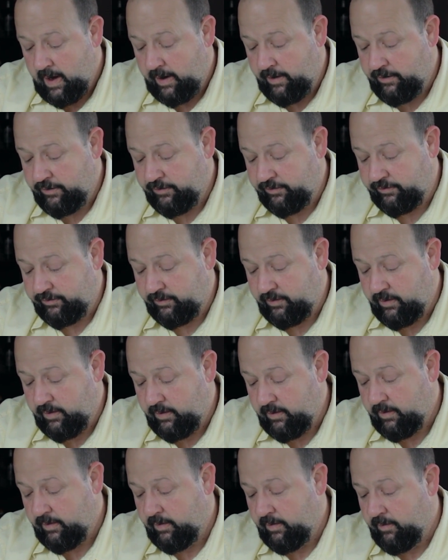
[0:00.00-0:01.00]
and you just
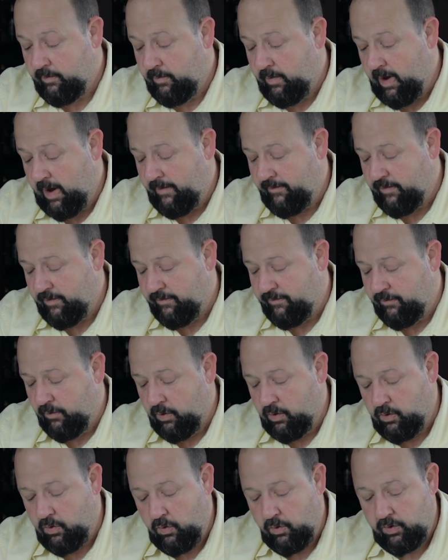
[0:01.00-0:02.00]
have your
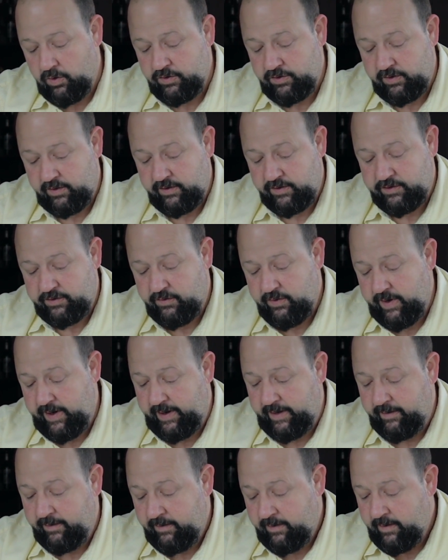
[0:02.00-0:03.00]
four corners of the
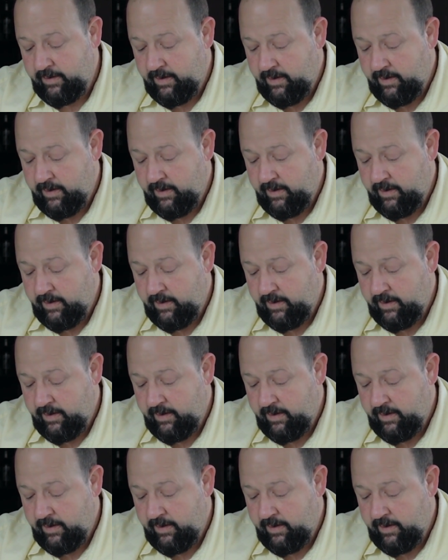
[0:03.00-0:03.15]
screen,